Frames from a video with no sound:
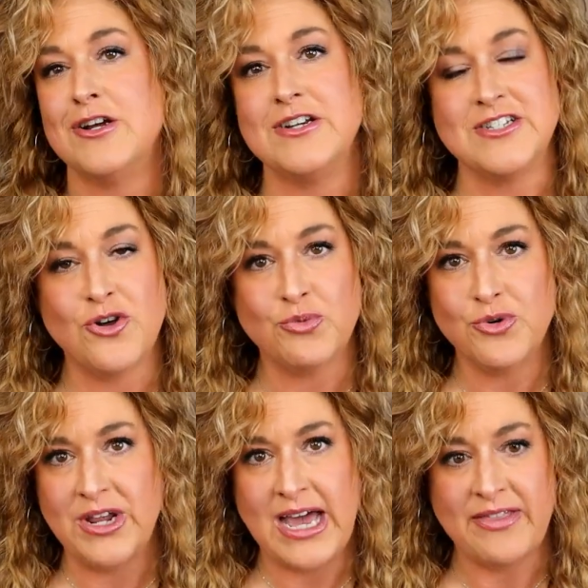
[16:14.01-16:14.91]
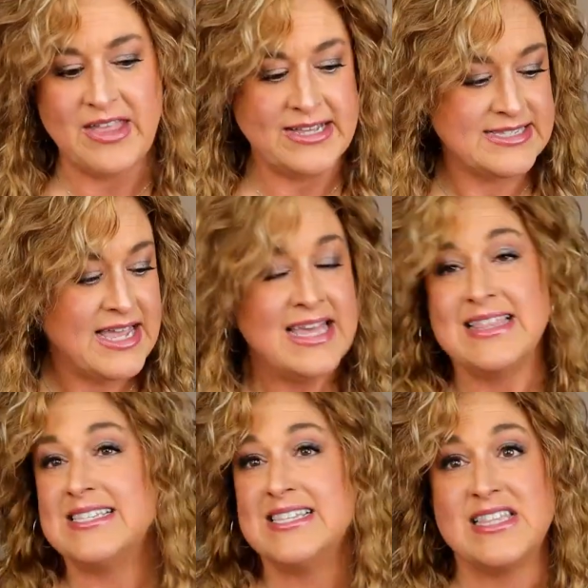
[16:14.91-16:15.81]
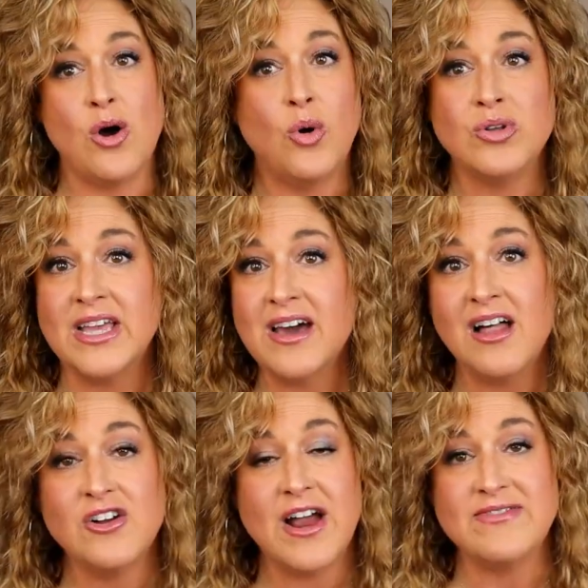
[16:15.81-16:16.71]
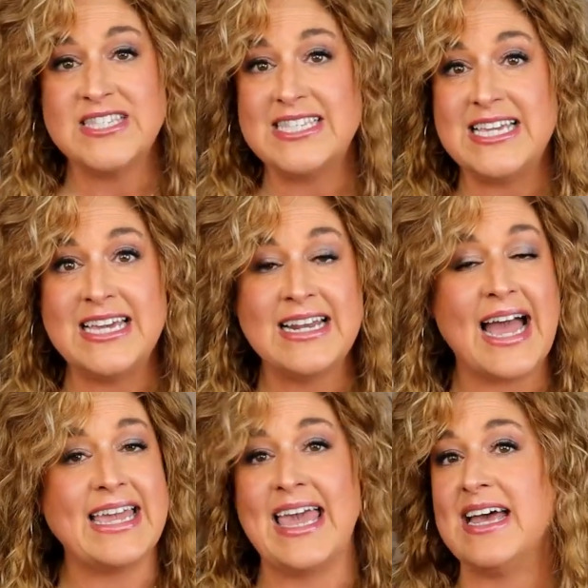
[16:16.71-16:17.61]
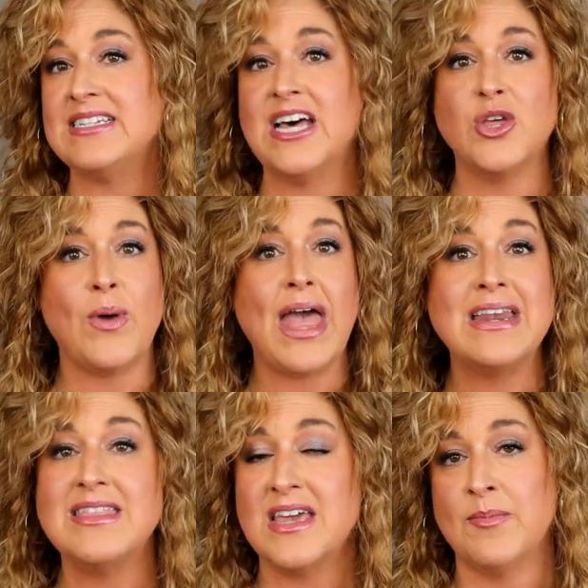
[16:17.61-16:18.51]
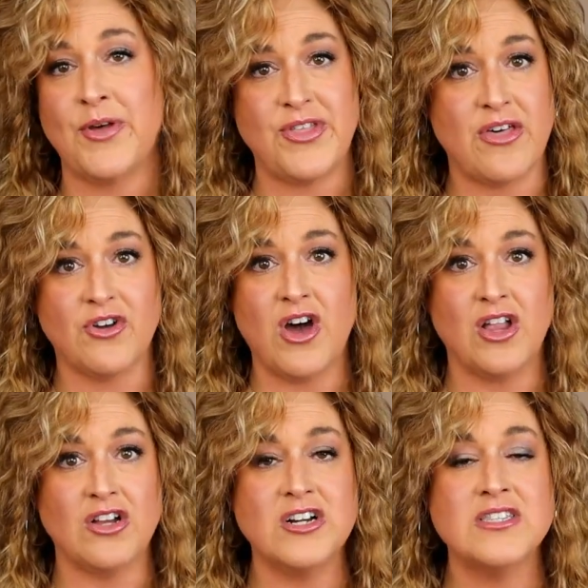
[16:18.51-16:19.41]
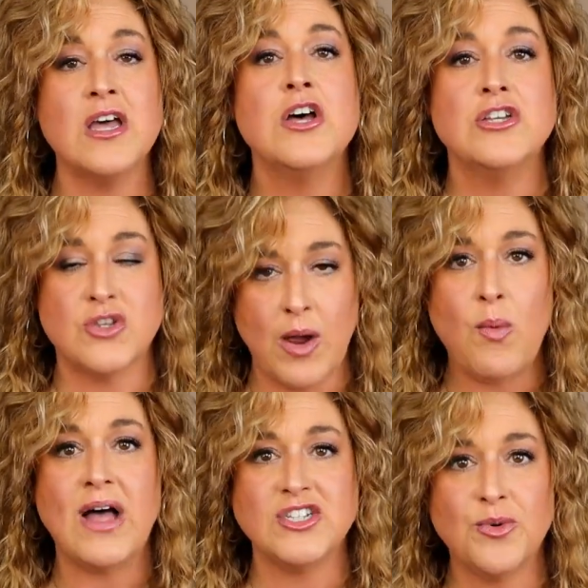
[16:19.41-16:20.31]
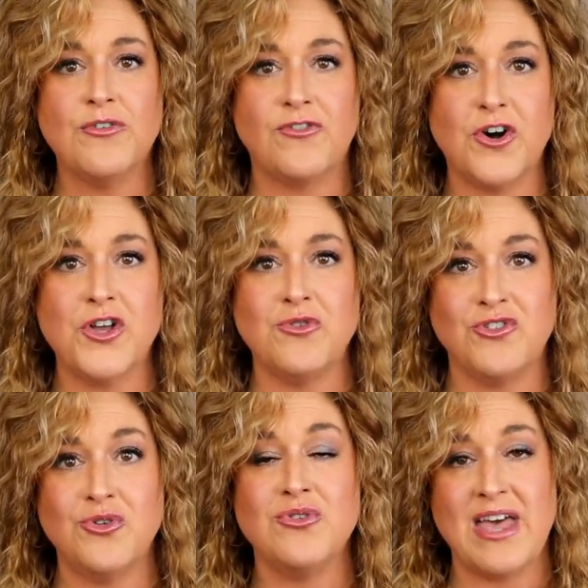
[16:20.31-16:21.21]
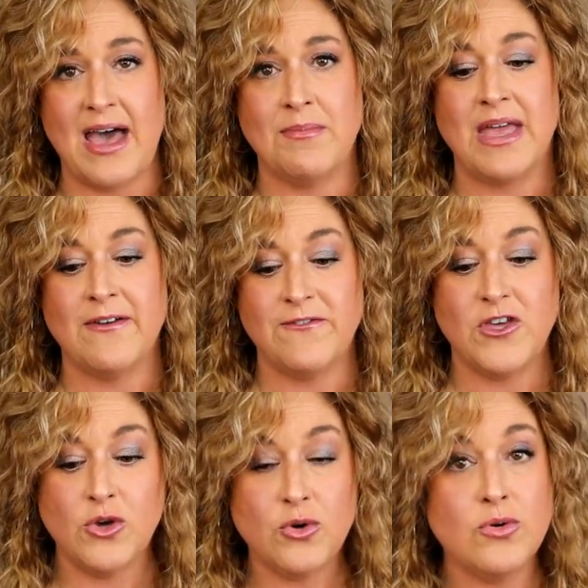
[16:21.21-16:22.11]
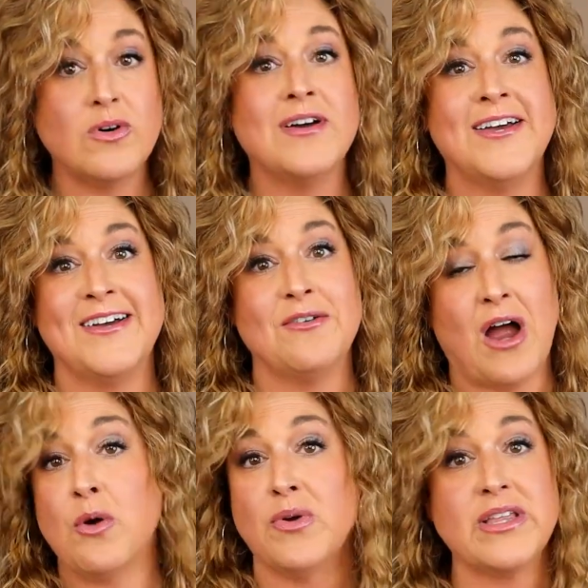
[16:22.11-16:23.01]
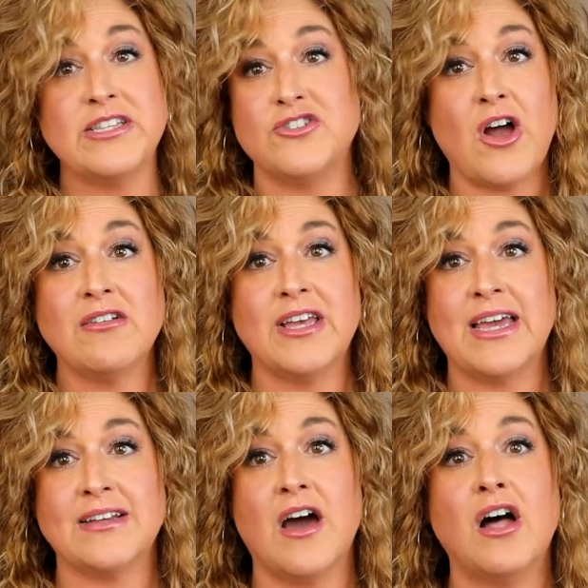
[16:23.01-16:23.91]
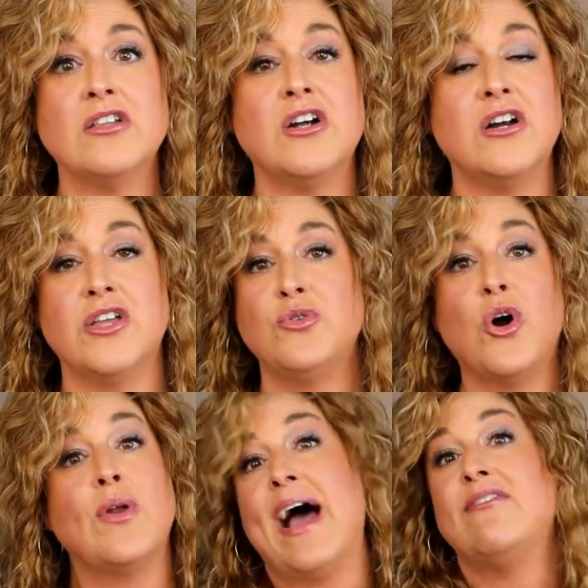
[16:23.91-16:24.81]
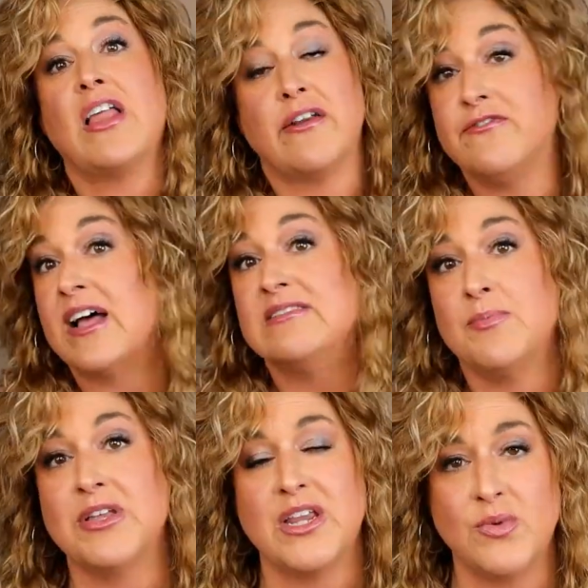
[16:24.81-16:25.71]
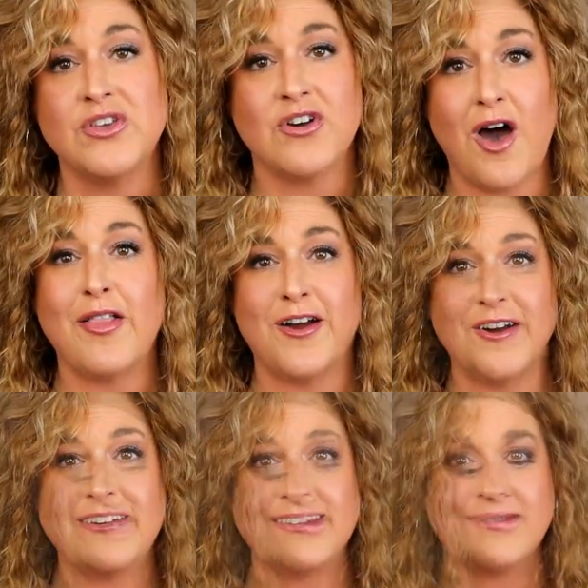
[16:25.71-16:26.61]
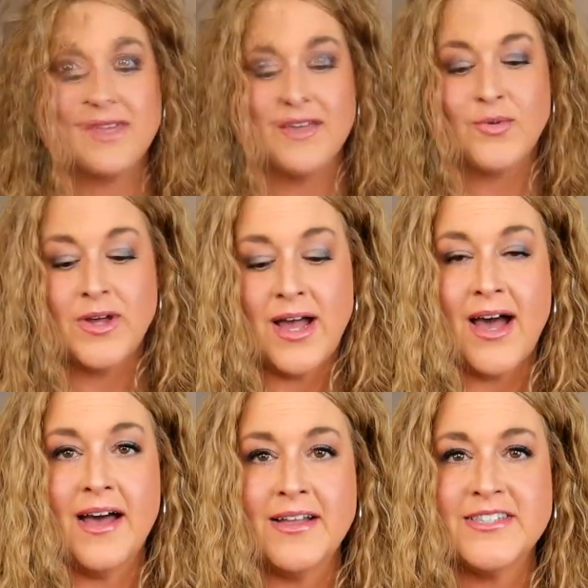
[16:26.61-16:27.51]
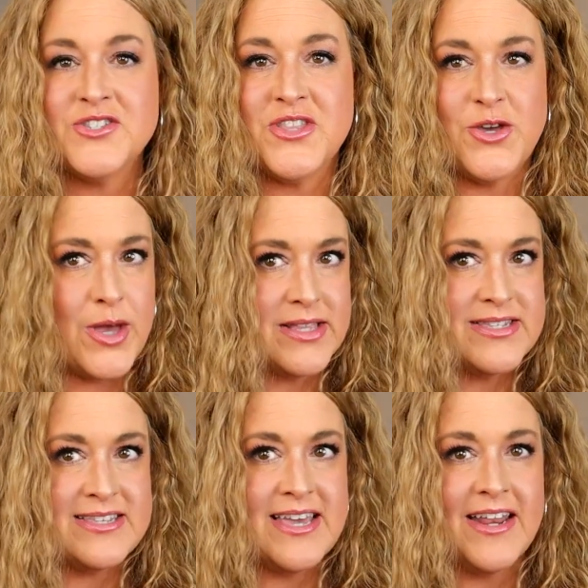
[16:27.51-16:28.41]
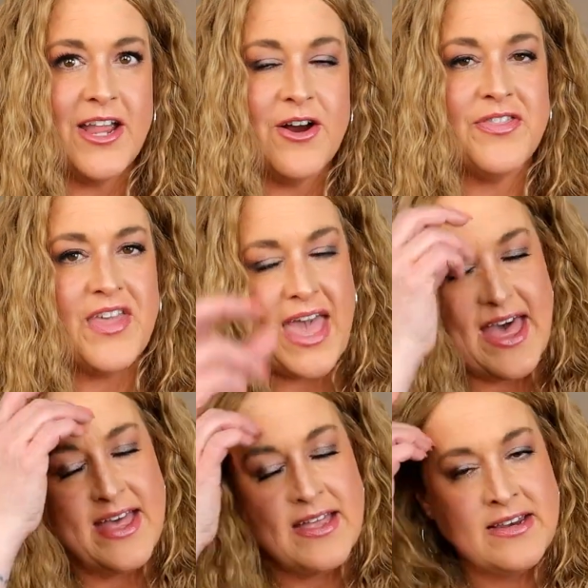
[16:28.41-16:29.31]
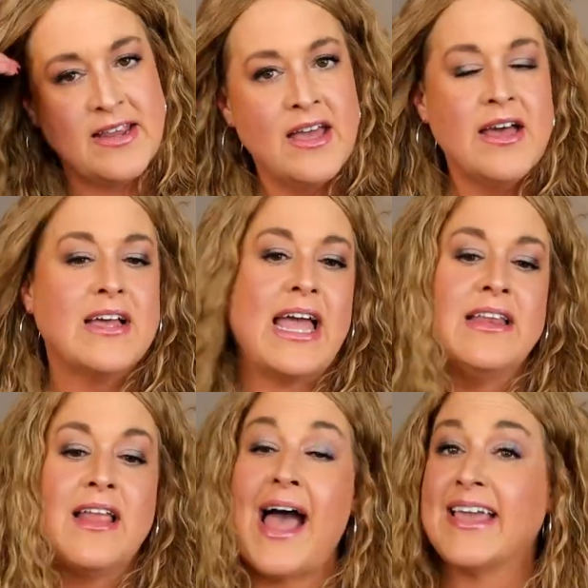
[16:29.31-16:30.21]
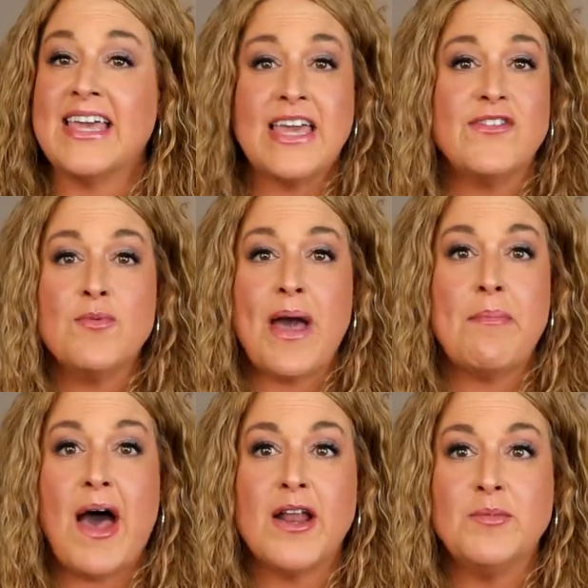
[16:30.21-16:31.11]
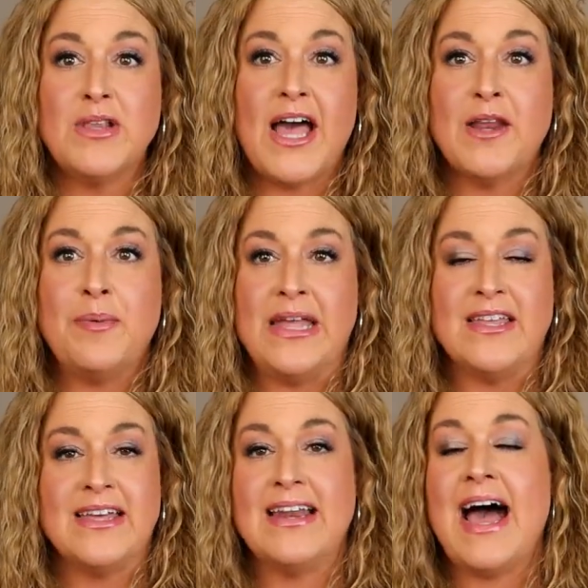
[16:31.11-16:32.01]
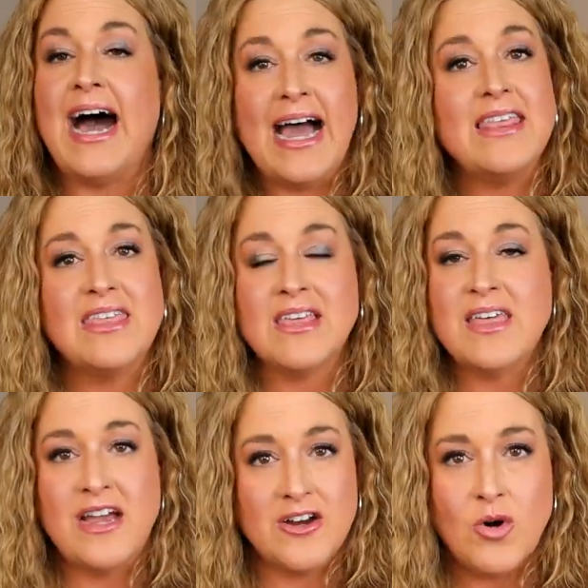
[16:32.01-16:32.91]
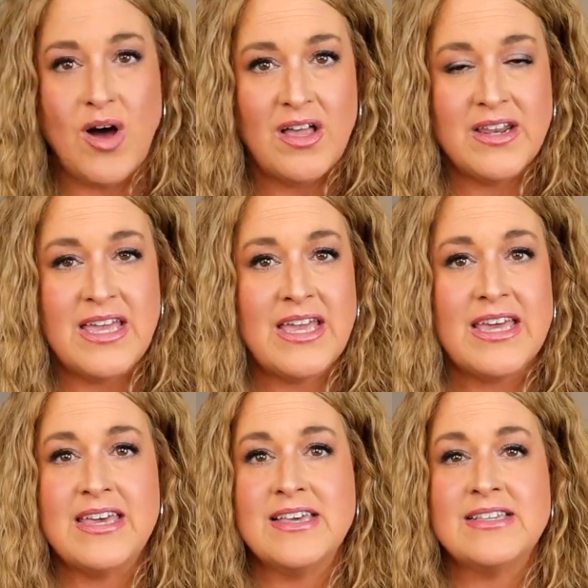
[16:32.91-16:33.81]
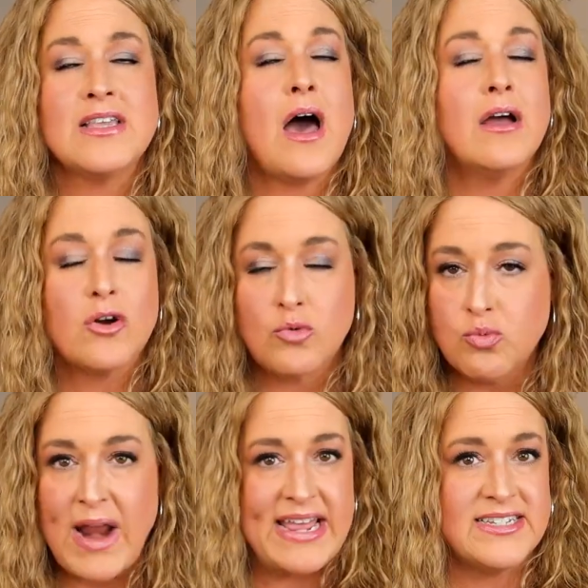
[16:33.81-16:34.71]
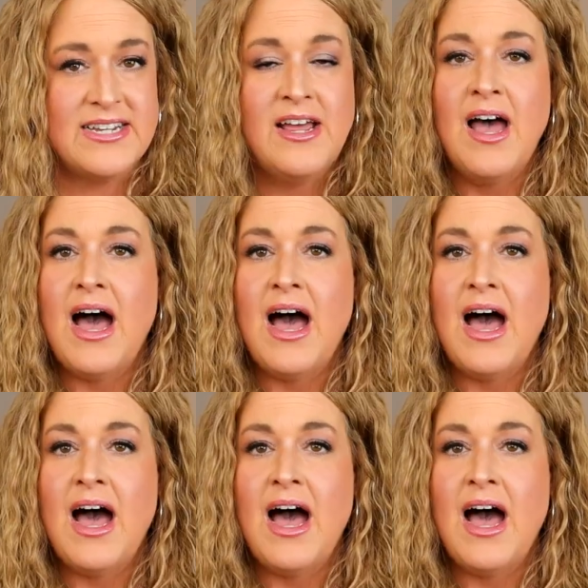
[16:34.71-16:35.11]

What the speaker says: there is no rooting on this. This is the only color I've seen. I can't tell you anything about the other colors. So I want to refer you to them if you are really struggling in color, you don't have a lot of flexibility with your color. All right, I threw the other one on so that you can see it here at the end and I can give you my bottom line opinion. I think the hair quality is great.